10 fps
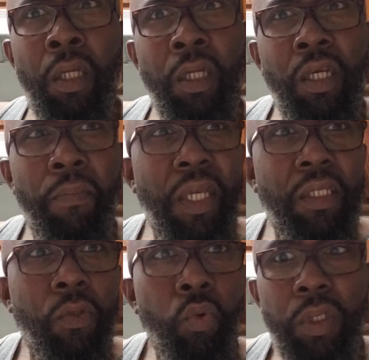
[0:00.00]
commit
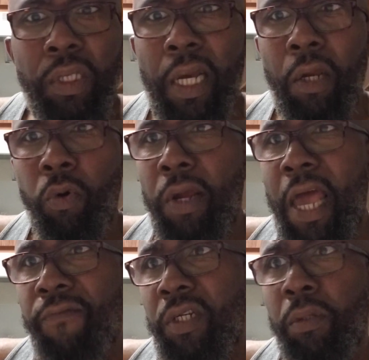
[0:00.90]
suicide or
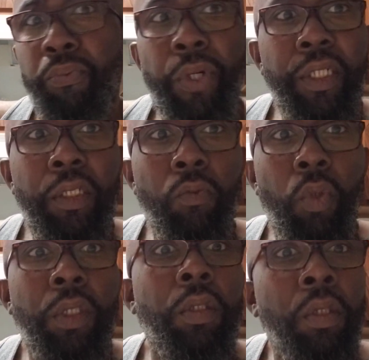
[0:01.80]
have a depression,
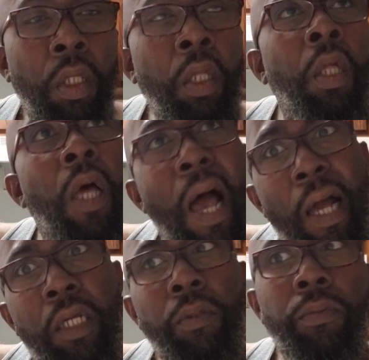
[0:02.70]
which I
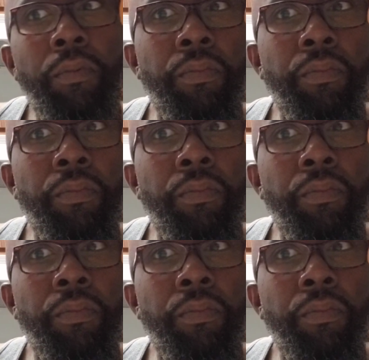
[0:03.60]
can